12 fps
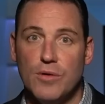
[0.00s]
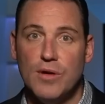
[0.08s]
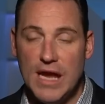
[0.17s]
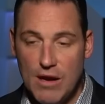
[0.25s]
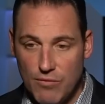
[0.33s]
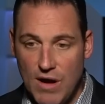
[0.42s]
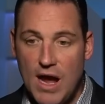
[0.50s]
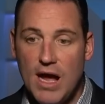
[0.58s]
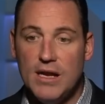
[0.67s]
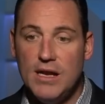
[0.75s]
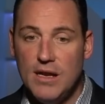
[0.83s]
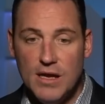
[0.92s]

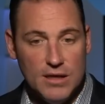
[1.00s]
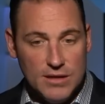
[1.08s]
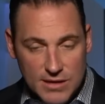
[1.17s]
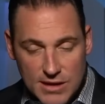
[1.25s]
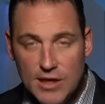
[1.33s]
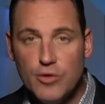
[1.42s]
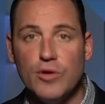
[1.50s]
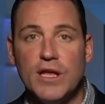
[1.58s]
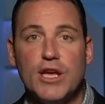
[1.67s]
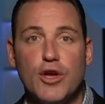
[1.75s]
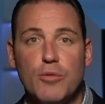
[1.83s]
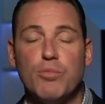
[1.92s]
Iran
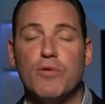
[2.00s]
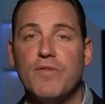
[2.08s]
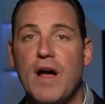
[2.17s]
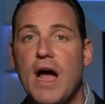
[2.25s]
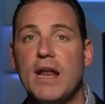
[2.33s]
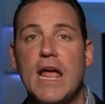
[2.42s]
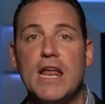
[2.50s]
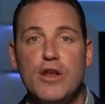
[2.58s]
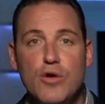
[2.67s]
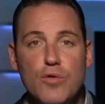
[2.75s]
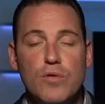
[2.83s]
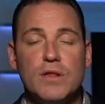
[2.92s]
literally could provide a
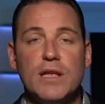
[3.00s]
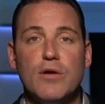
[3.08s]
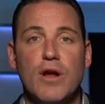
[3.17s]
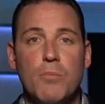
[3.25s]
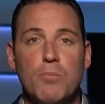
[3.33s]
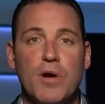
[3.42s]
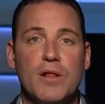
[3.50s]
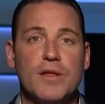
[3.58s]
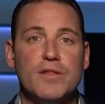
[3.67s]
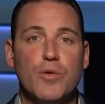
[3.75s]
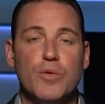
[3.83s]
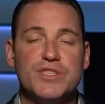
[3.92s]
nuclear umbrella
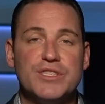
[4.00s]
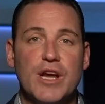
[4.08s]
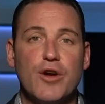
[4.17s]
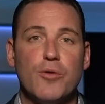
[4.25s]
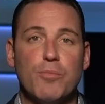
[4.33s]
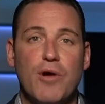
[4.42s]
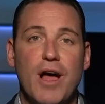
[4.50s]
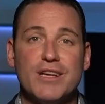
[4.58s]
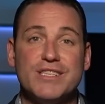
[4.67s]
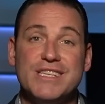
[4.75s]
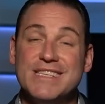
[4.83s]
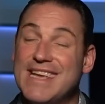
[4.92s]
to its terror
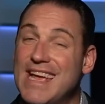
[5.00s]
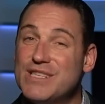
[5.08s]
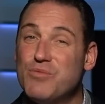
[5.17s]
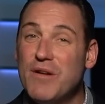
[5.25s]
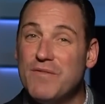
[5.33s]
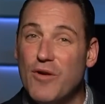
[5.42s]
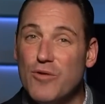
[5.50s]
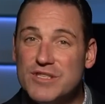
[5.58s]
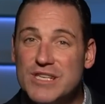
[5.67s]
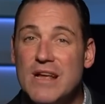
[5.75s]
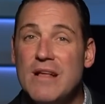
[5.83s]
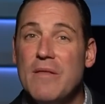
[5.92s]
proxies. And guess what,
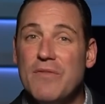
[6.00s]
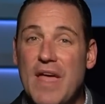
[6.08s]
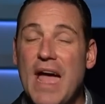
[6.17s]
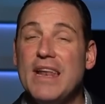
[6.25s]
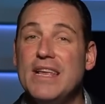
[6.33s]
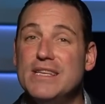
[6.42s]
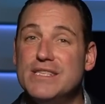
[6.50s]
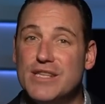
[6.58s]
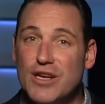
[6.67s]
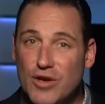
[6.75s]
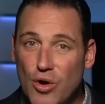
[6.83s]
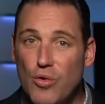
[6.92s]
folks? That is the
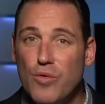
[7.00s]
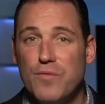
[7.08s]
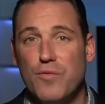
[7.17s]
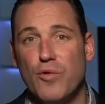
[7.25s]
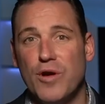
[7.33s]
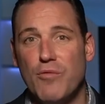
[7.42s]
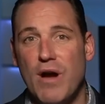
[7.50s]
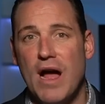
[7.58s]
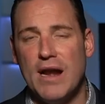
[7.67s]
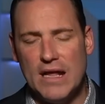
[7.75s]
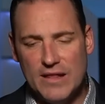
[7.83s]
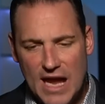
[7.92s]
goal for
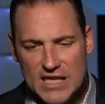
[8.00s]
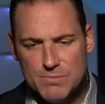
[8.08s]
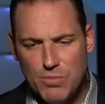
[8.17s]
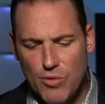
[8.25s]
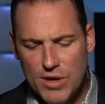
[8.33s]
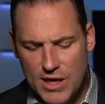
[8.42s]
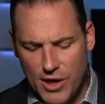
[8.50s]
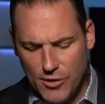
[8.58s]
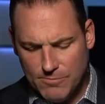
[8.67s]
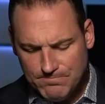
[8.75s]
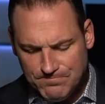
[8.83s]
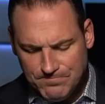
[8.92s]
Iran. Now, last point
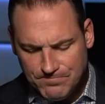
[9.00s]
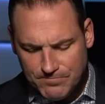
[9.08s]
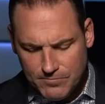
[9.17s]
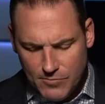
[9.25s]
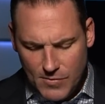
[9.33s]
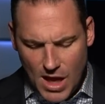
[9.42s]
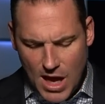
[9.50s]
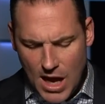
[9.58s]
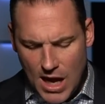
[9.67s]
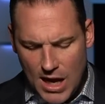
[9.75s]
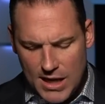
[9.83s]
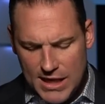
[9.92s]
here,
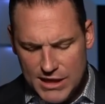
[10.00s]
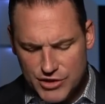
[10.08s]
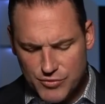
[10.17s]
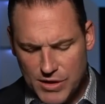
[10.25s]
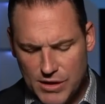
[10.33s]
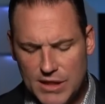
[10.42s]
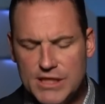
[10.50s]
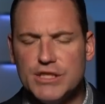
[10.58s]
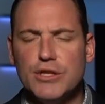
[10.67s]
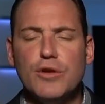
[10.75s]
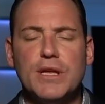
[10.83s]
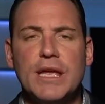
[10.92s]
Israel is
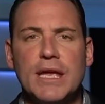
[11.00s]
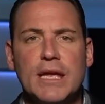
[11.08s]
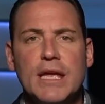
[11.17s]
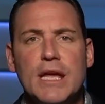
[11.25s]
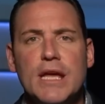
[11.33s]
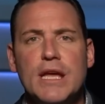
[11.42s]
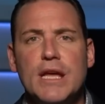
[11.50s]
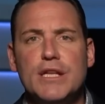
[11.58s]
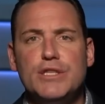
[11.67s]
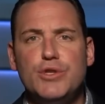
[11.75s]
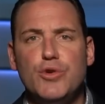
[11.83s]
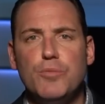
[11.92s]
looking
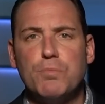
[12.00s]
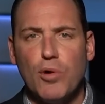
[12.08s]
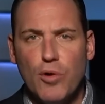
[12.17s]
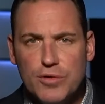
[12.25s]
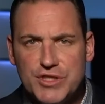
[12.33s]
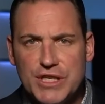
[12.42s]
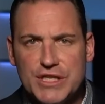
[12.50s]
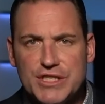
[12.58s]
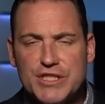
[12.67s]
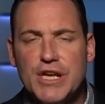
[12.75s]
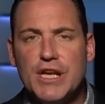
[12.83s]
to purchase